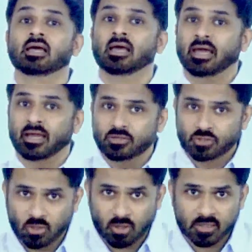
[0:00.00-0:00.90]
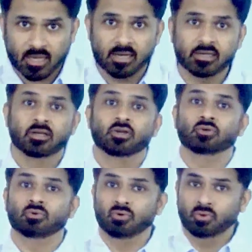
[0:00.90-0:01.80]
ensure that
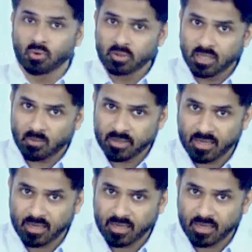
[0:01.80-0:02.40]
you note down